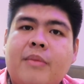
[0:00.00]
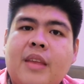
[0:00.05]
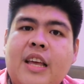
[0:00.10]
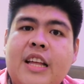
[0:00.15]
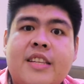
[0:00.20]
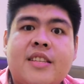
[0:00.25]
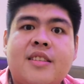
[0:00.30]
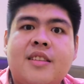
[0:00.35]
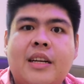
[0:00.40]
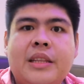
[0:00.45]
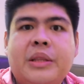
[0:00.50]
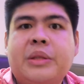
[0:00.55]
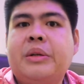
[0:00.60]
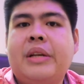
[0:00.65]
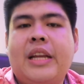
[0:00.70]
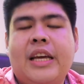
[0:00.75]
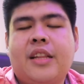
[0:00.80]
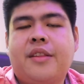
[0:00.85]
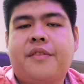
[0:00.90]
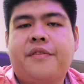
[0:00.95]
it's not too
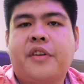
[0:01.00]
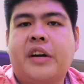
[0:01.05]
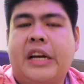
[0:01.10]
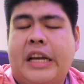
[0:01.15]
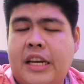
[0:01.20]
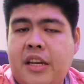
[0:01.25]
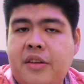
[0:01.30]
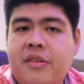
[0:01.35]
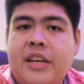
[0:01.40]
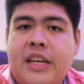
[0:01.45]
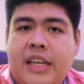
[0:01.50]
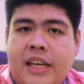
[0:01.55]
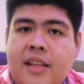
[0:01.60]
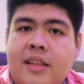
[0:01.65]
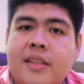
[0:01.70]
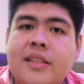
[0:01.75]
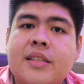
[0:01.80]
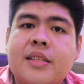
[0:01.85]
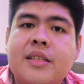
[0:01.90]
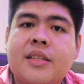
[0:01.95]
late for anyone
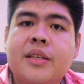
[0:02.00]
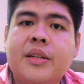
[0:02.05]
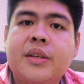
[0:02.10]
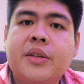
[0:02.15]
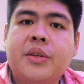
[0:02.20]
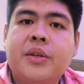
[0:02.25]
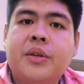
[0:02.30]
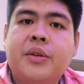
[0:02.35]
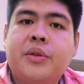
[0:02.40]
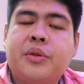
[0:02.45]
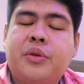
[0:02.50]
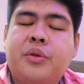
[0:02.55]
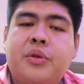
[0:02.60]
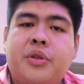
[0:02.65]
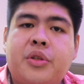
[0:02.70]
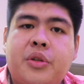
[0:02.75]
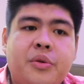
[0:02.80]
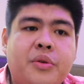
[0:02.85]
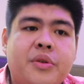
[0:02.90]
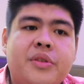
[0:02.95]
else to
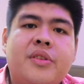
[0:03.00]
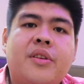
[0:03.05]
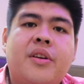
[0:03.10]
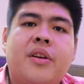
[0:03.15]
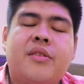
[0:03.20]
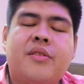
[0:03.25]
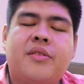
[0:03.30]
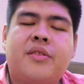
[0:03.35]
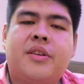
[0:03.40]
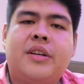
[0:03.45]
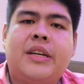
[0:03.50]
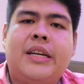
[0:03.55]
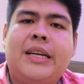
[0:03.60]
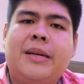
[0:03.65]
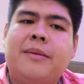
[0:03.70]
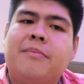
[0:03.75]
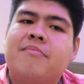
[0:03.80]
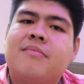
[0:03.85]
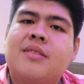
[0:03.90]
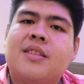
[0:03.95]
choose their
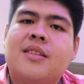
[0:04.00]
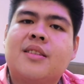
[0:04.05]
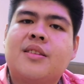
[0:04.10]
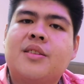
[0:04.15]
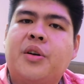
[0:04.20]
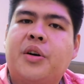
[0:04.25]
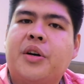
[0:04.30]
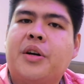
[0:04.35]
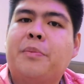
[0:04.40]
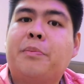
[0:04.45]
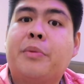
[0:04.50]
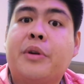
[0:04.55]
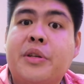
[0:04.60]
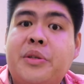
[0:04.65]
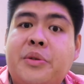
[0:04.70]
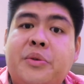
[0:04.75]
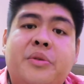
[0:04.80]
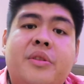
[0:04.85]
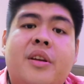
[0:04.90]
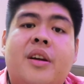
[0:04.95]
dreams or
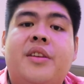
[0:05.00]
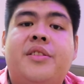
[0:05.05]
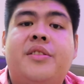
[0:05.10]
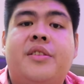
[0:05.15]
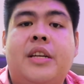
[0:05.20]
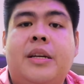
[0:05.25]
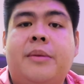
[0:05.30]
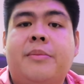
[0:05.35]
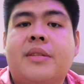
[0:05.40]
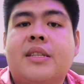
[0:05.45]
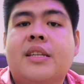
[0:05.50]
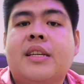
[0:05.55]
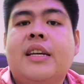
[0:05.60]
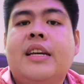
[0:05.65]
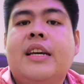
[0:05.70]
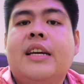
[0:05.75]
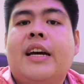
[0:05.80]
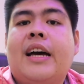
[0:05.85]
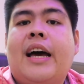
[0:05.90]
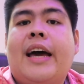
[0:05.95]
pursue their dreams.
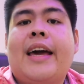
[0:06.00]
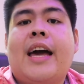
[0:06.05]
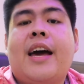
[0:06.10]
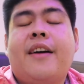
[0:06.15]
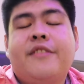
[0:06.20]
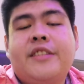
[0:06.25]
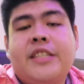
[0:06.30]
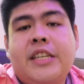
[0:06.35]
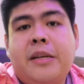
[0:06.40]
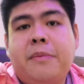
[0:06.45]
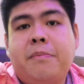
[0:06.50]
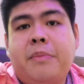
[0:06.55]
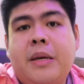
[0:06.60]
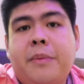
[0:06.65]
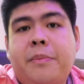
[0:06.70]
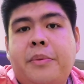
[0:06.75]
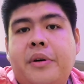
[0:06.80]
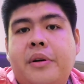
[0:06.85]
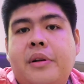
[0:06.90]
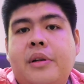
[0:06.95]
I have seen
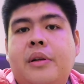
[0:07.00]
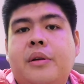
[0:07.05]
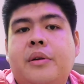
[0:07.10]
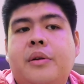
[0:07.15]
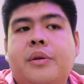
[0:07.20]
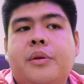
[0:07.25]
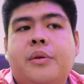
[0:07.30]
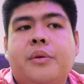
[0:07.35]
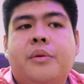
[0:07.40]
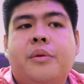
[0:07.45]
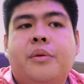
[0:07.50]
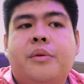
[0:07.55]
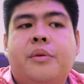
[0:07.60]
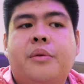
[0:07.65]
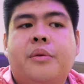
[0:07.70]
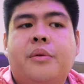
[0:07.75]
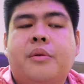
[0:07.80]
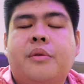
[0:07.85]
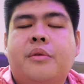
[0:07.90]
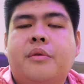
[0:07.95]
people who
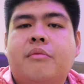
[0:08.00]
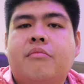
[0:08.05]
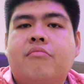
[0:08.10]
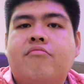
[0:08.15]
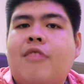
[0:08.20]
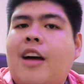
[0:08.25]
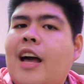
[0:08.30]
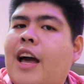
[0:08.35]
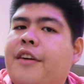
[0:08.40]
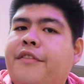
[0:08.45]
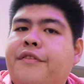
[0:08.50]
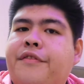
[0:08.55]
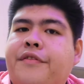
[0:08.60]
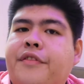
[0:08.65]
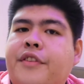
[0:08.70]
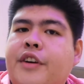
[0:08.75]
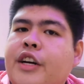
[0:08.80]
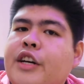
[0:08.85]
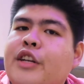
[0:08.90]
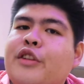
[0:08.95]
have
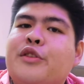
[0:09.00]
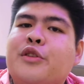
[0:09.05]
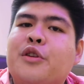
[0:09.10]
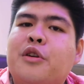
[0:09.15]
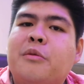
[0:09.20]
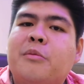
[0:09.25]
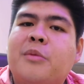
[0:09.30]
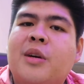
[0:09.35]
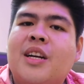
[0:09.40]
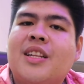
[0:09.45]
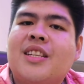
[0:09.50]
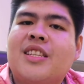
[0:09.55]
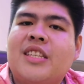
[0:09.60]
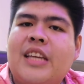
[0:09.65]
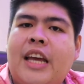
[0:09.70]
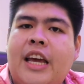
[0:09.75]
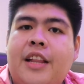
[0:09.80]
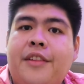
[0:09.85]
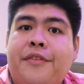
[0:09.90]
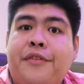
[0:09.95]
earned so much
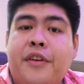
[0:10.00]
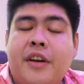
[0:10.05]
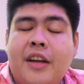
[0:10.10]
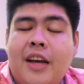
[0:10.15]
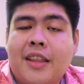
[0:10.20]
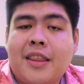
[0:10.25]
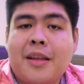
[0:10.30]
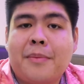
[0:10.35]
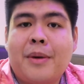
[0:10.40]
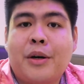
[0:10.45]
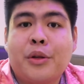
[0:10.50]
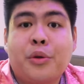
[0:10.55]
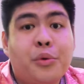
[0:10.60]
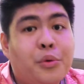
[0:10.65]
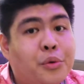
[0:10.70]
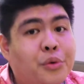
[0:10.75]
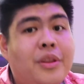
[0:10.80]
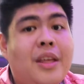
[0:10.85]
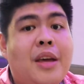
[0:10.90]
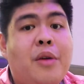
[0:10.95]
and forget about
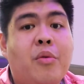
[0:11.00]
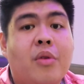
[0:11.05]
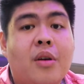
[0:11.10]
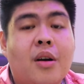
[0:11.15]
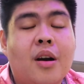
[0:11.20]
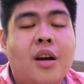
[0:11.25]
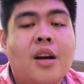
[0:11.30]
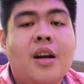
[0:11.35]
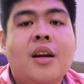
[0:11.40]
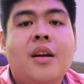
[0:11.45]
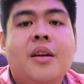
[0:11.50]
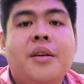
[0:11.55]
who they were